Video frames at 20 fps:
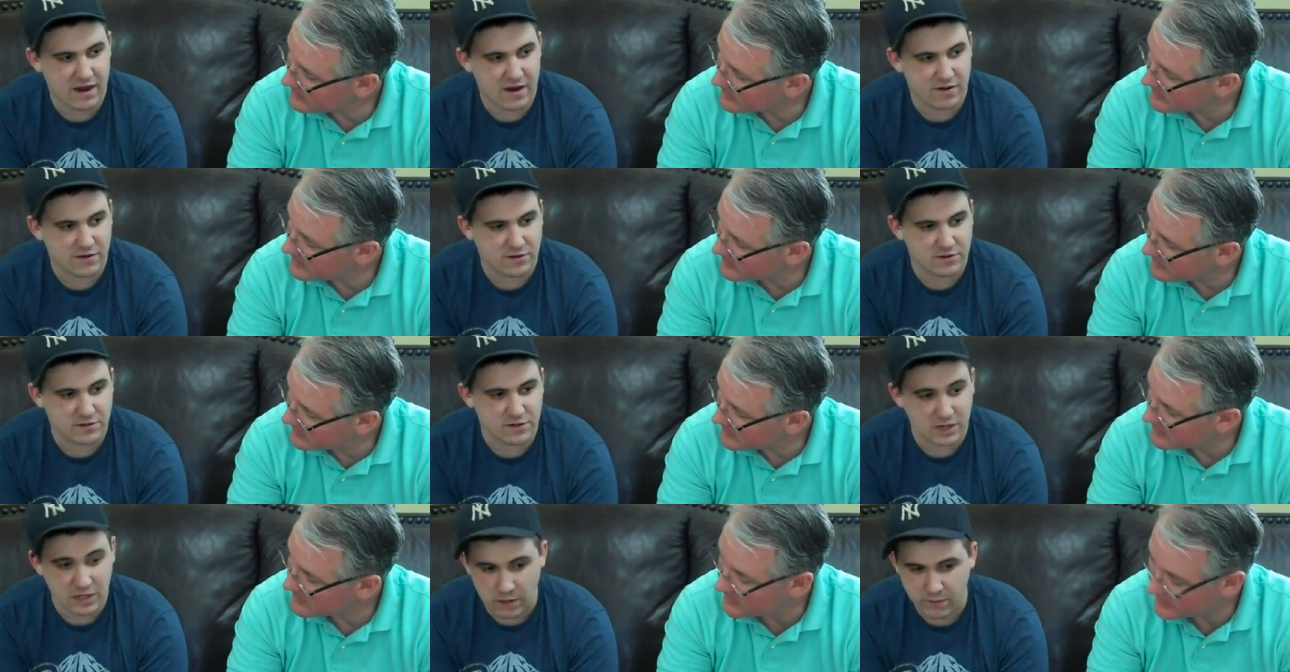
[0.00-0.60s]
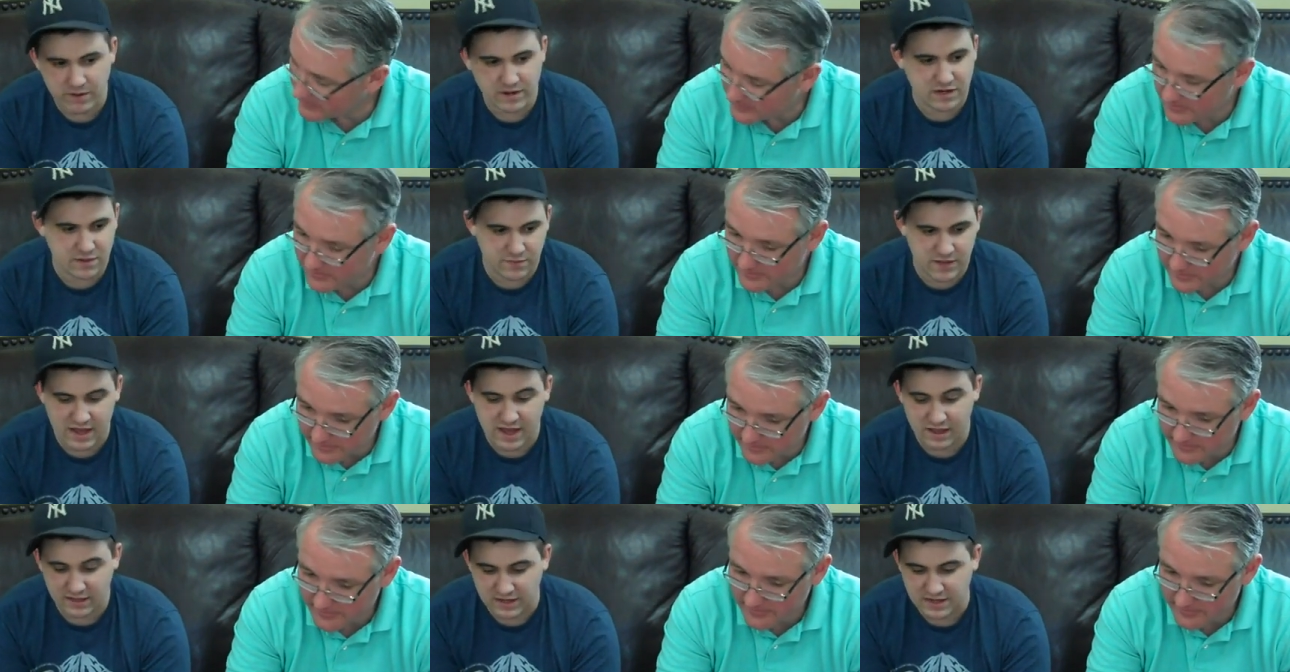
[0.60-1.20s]
Speaker 1: characters are going to
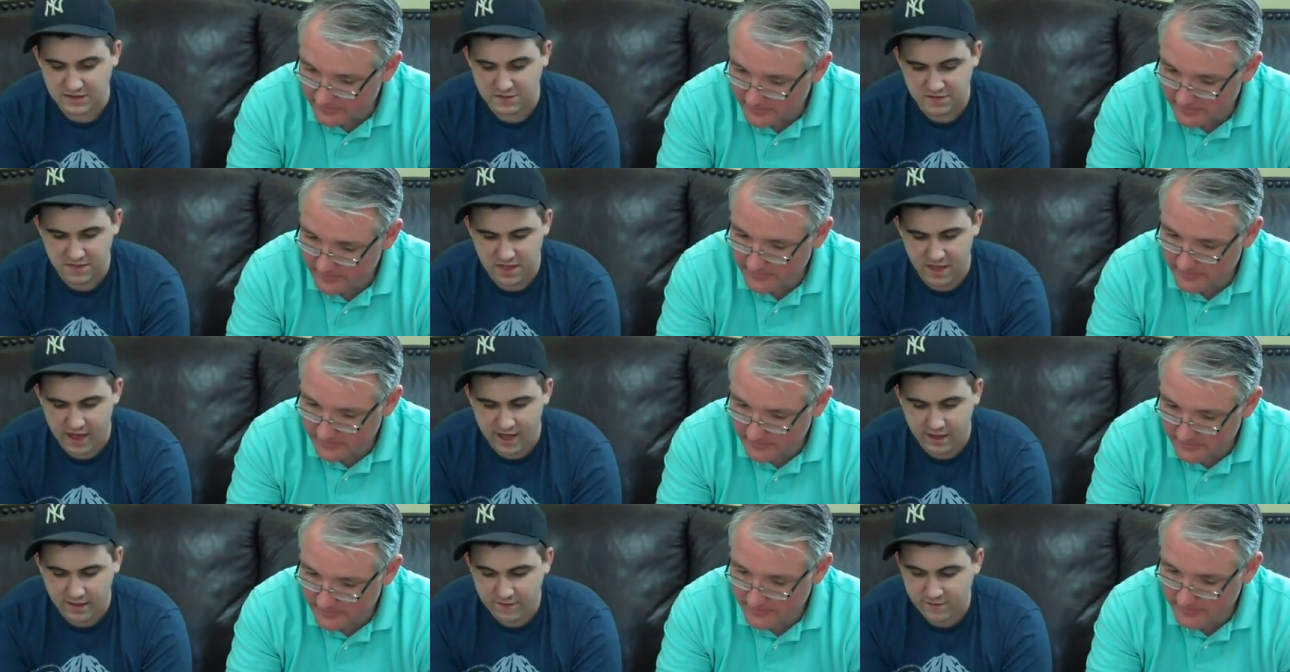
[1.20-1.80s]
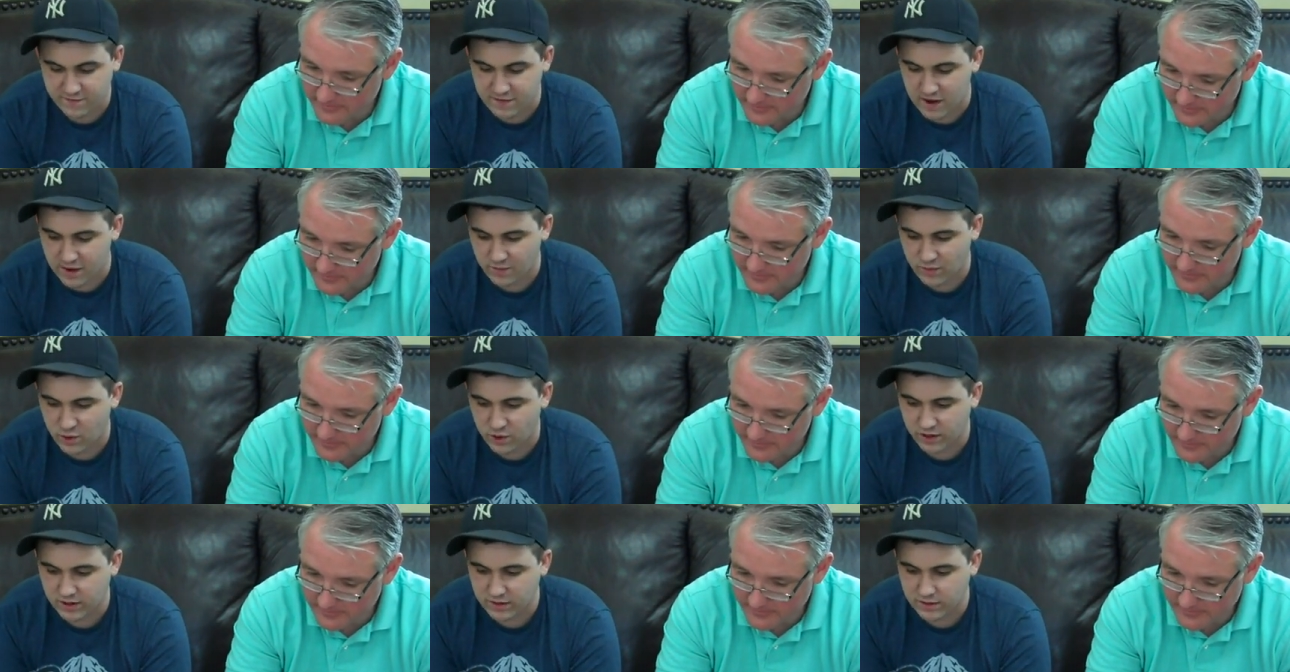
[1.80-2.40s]
be at least that, if not
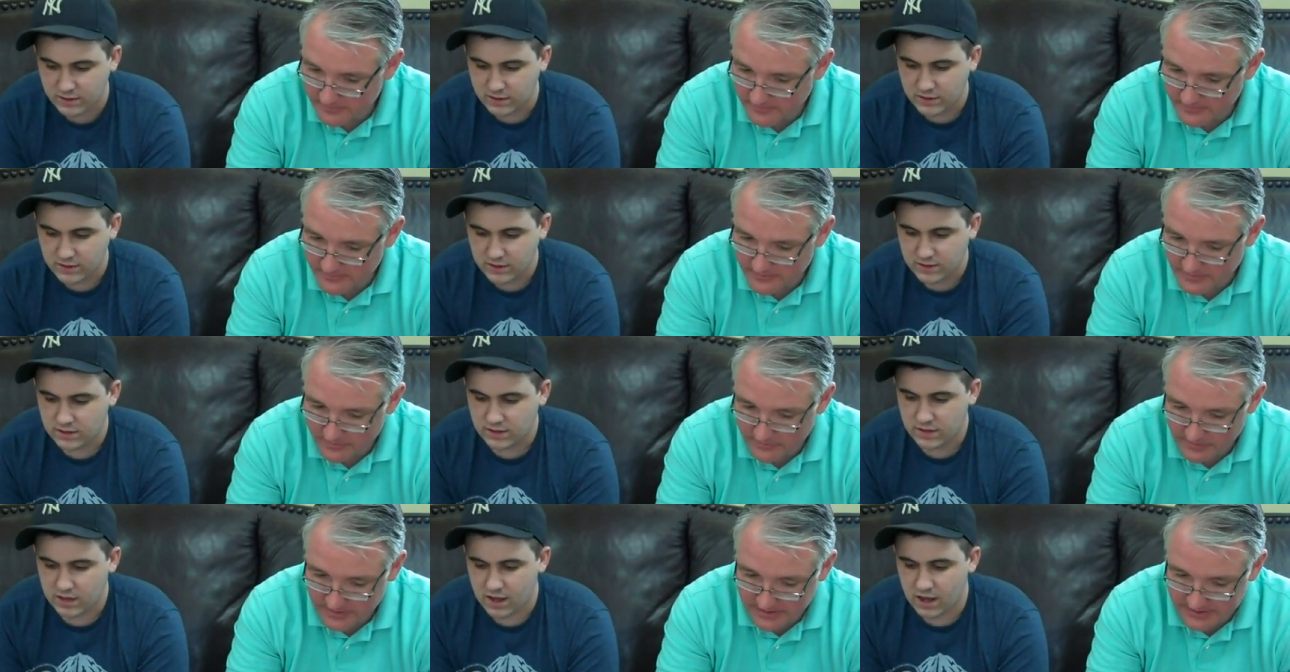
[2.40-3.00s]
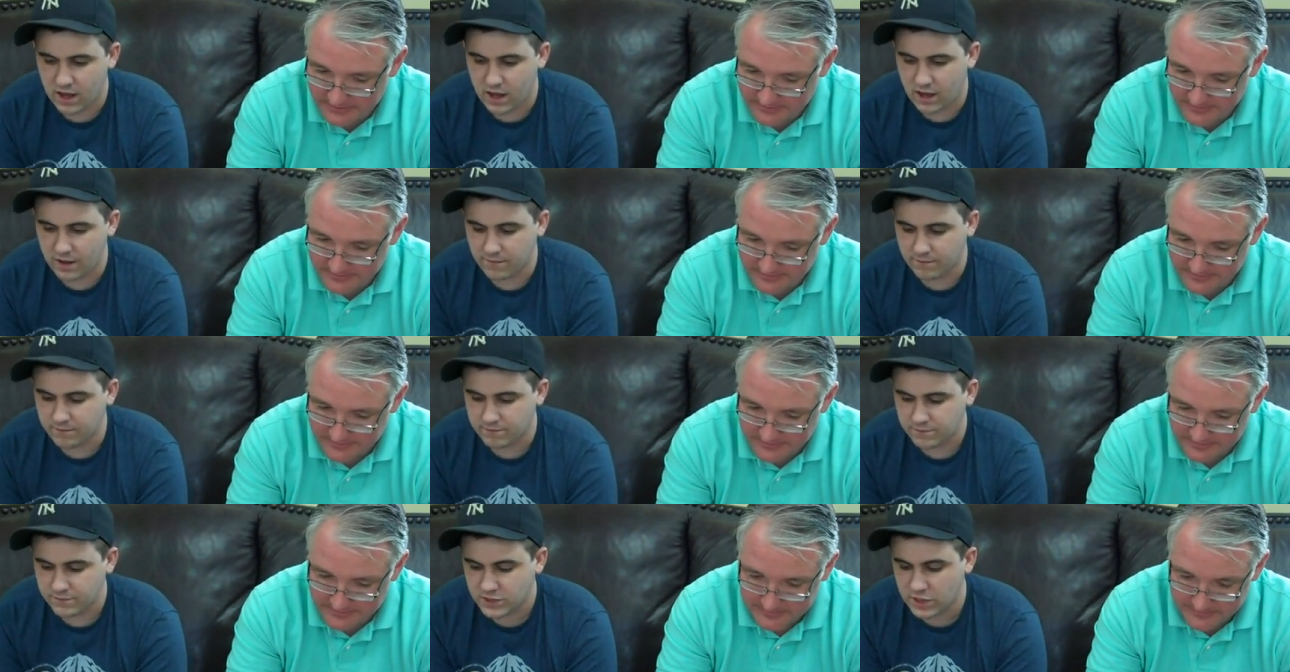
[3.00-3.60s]
more.
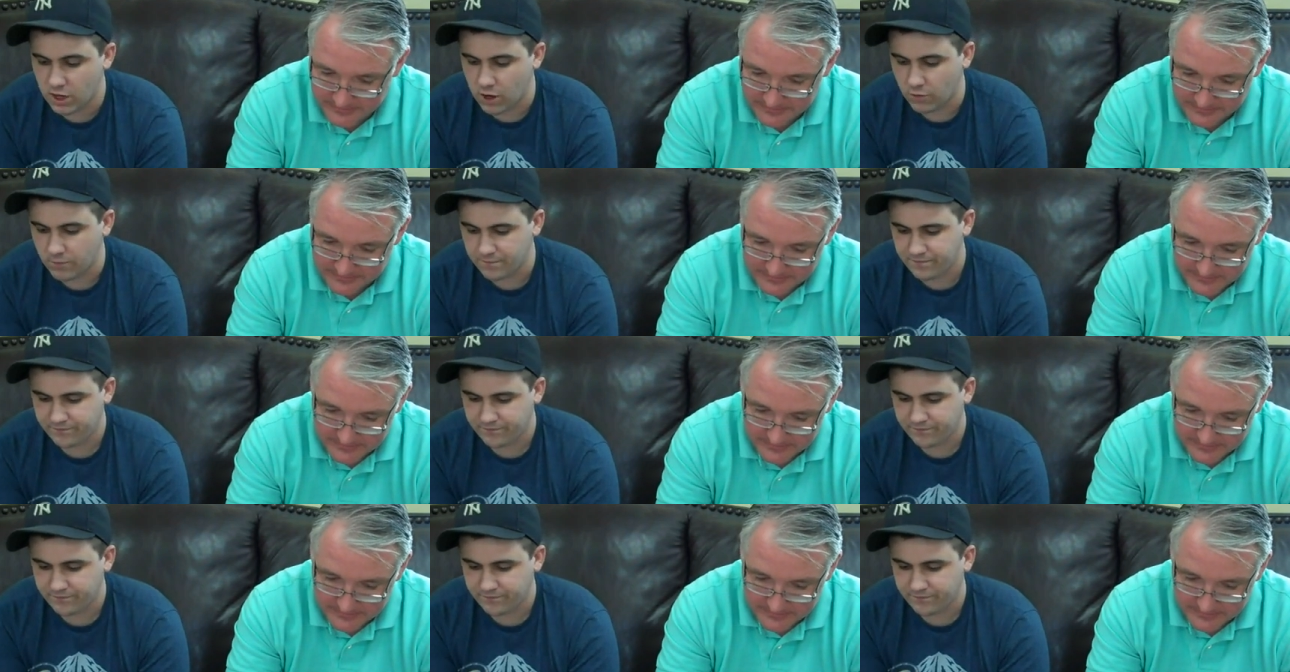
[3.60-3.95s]
Um, so